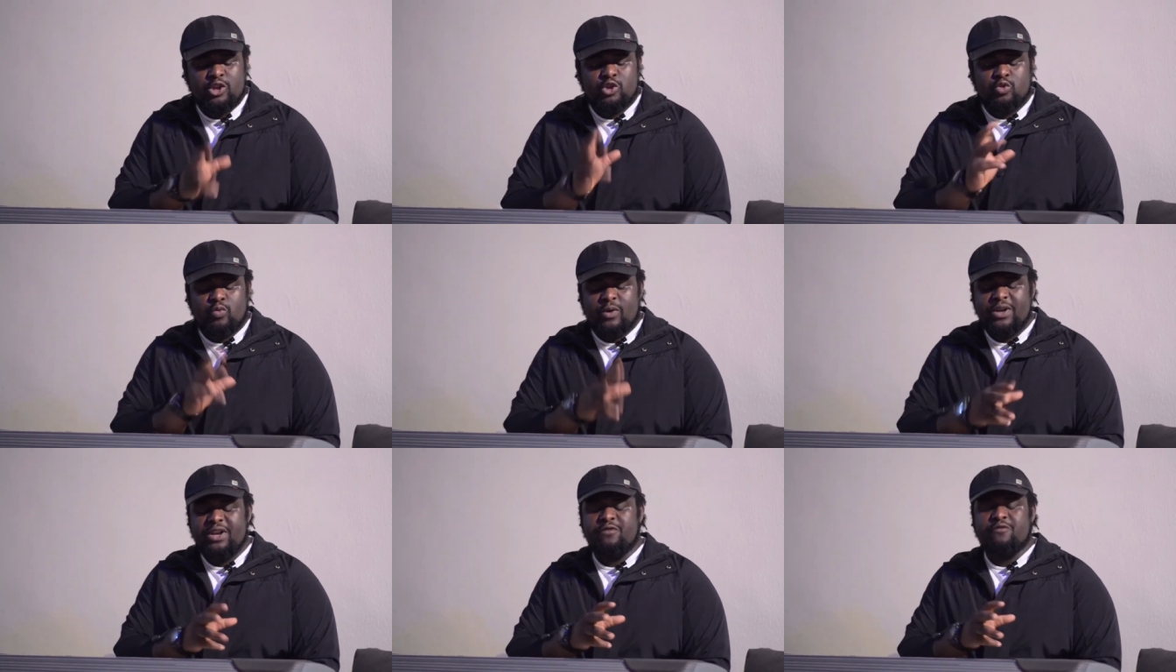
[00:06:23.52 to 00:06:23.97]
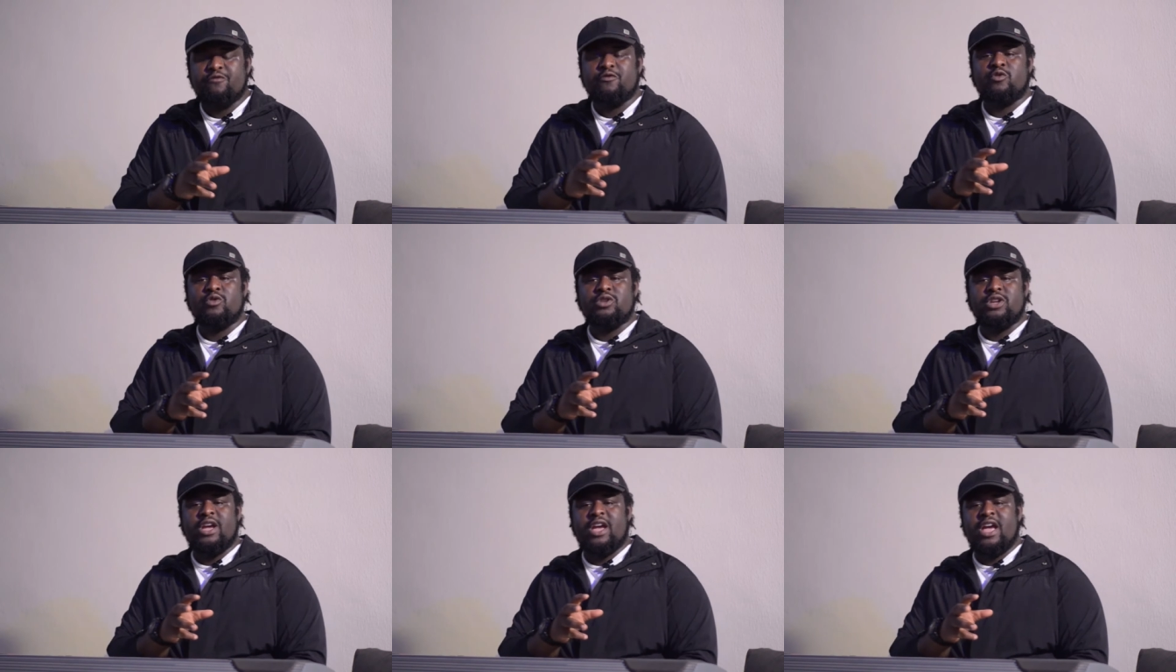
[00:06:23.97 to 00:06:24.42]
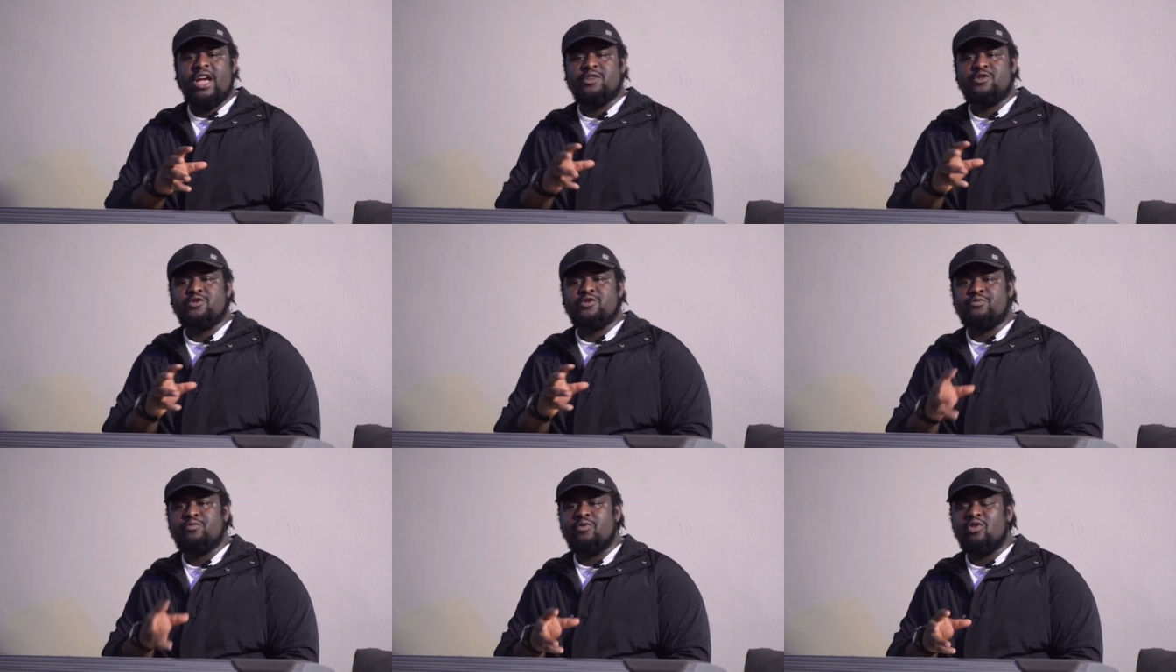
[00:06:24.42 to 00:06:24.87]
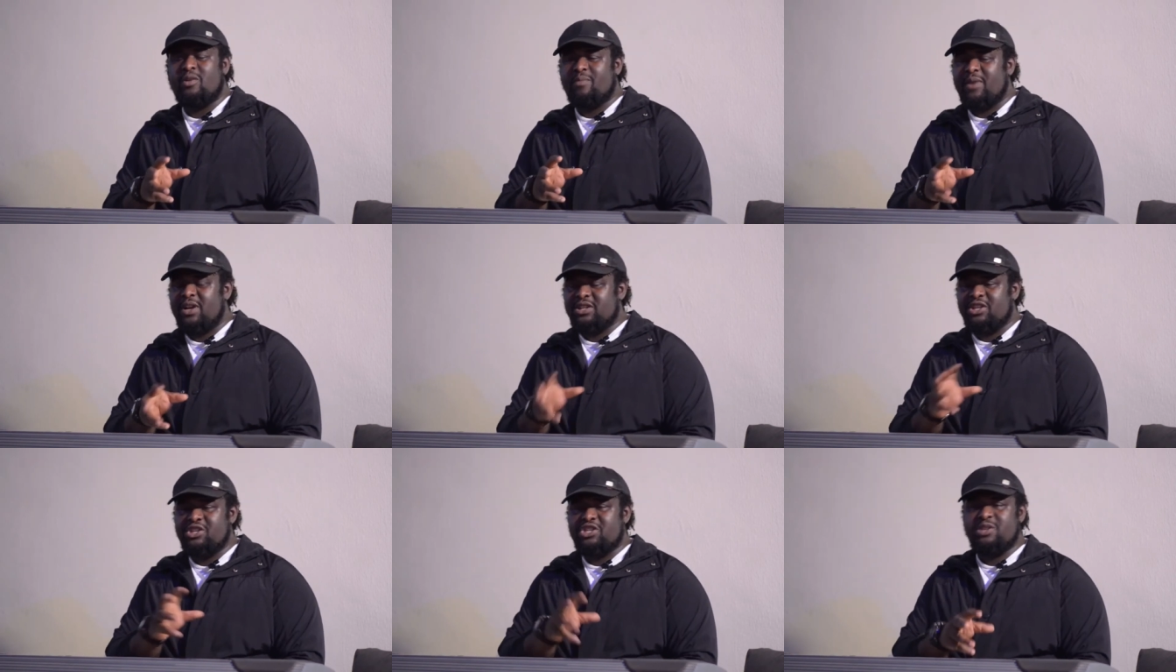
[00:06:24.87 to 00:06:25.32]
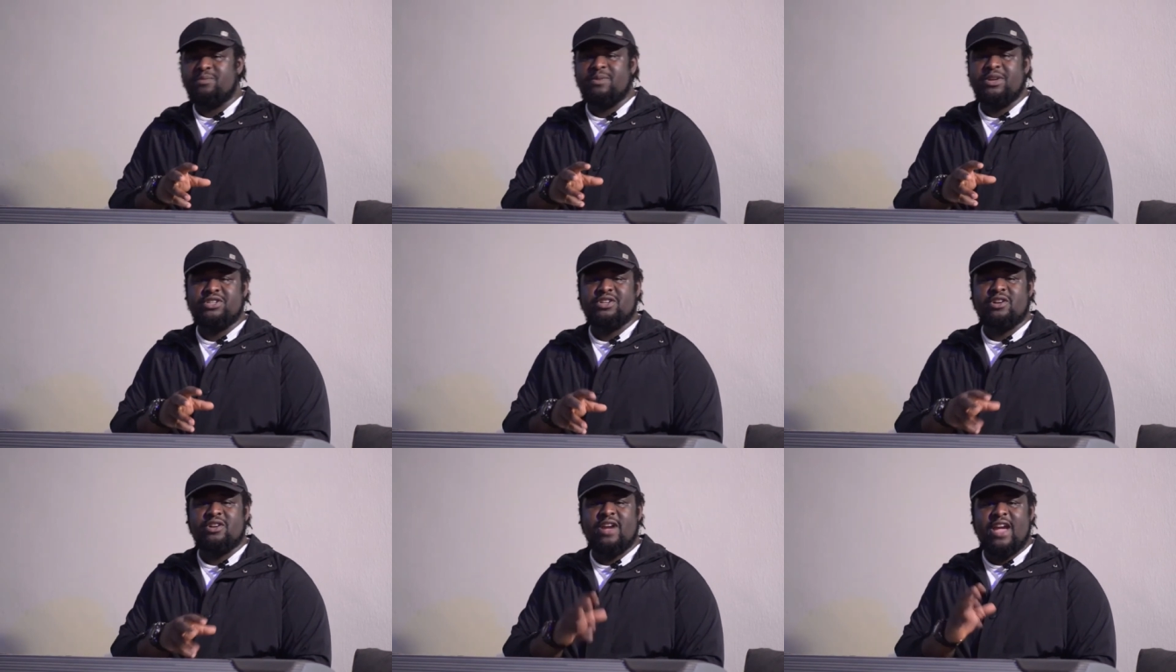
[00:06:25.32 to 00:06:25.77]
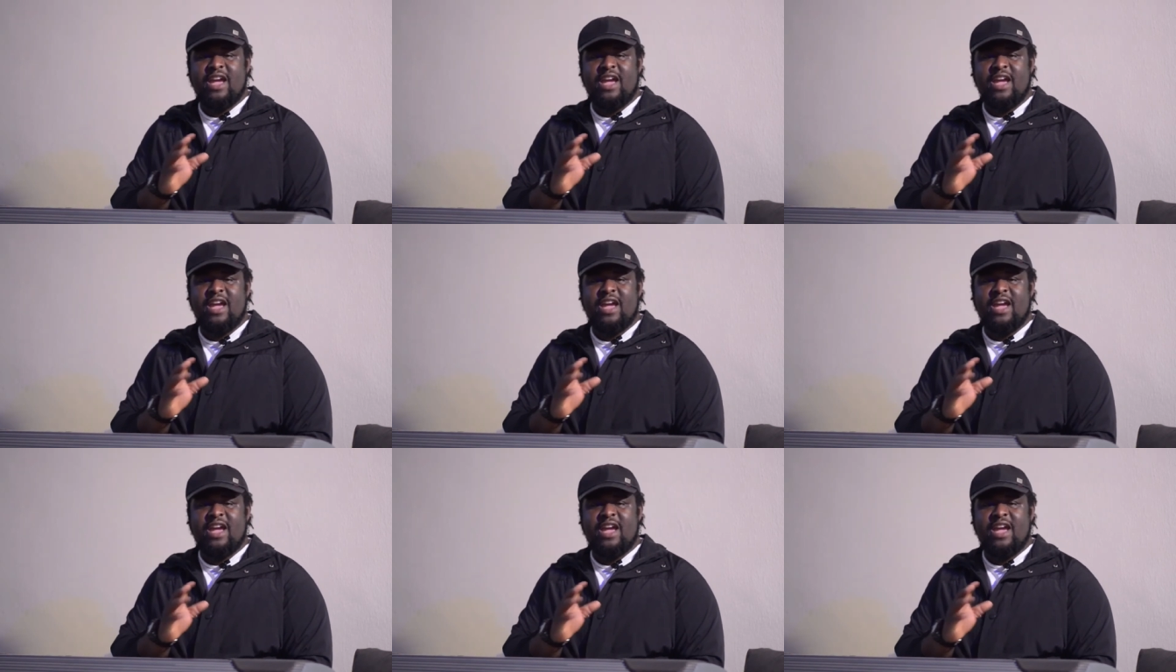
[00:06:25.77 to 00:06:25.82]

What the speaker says: 24, I spoke about the Shemitah.